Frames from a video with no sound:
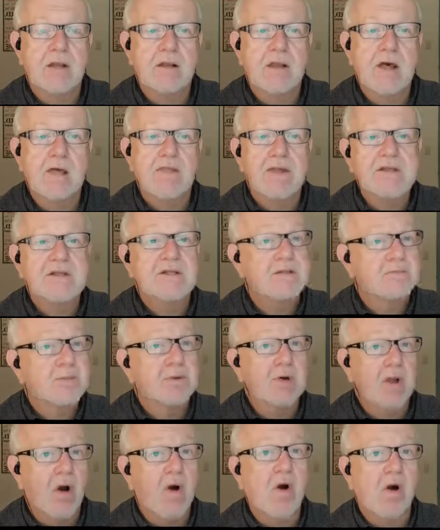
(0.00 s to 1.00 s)
Now, this is
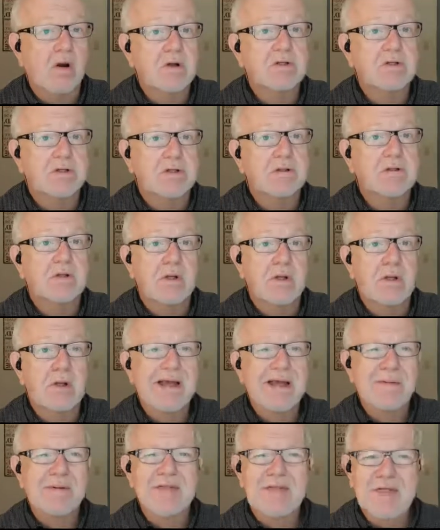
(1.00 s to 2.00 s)
pretty harsh.
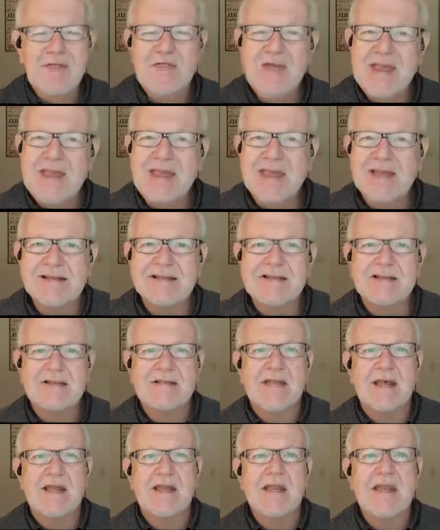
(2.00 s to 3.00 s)
But the thing is
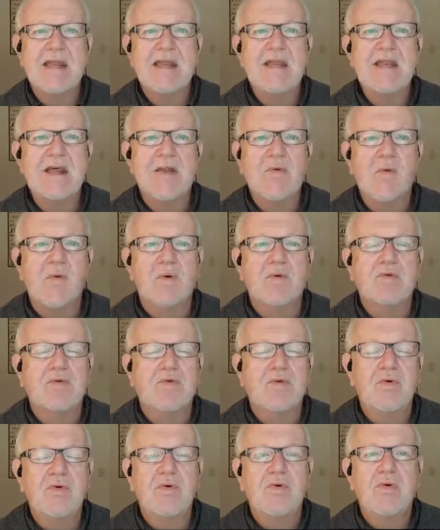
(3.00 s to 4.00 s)
that he didn't want
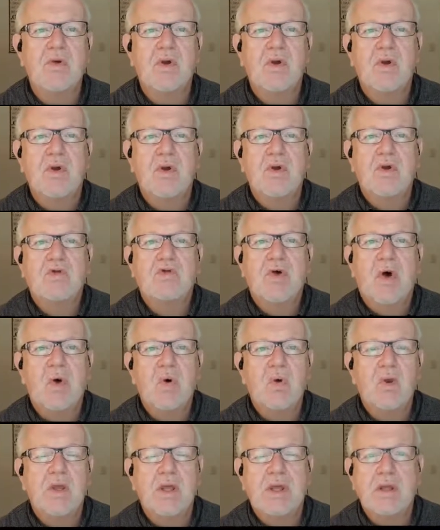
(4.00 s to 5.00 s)
to
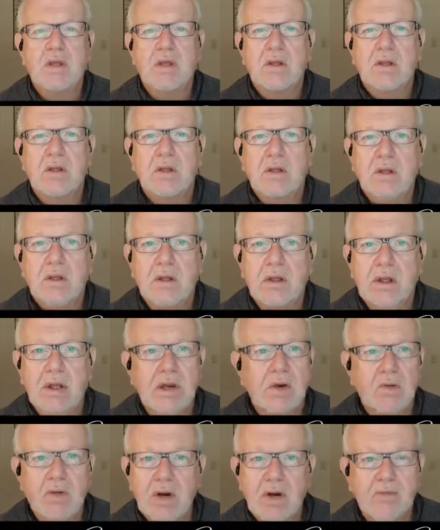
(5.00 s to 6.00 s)
totally
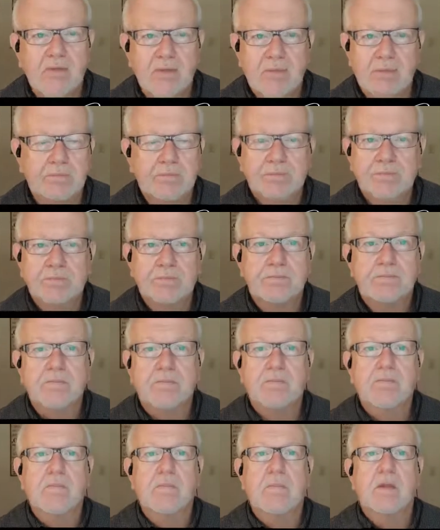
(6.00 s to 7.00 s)
get rid of them.
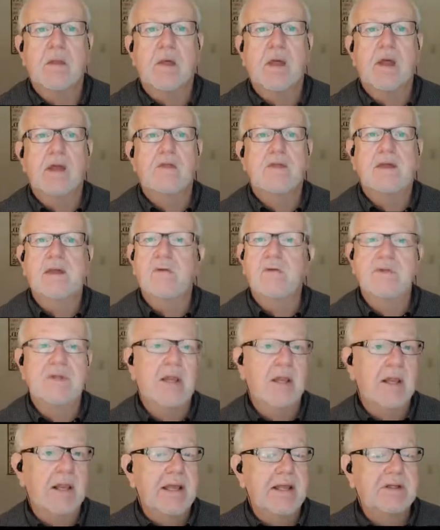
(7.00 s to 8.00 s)
Okay, that he was
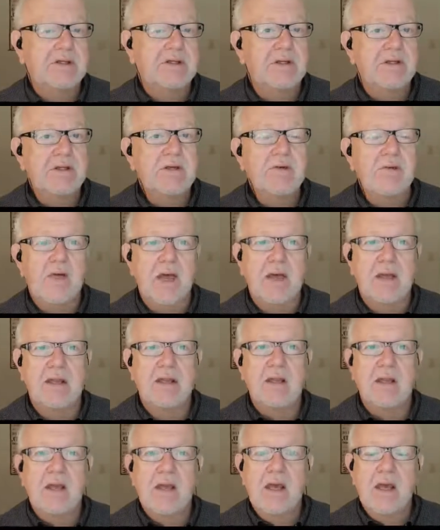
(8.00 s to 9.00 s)
not led to do
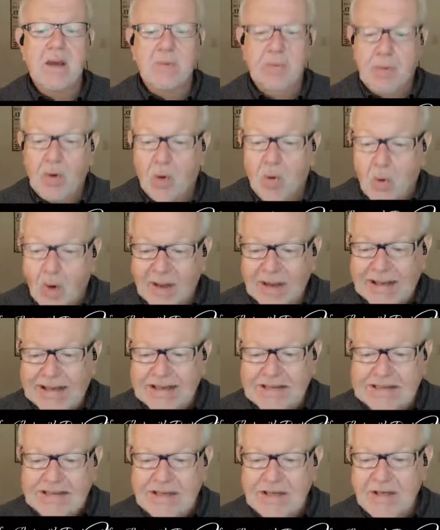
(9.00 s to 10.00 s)
that. But what
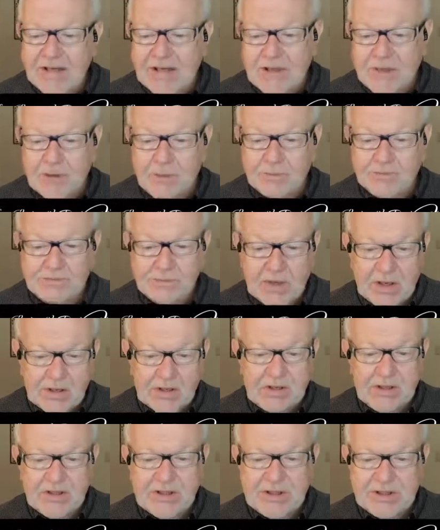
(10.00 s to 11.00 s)
it did do,
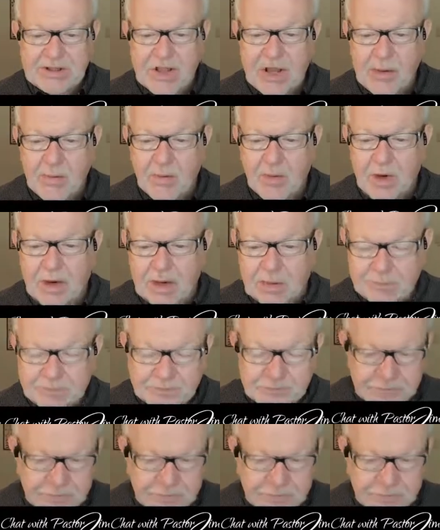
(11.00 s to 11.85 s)
and let's just keep reading.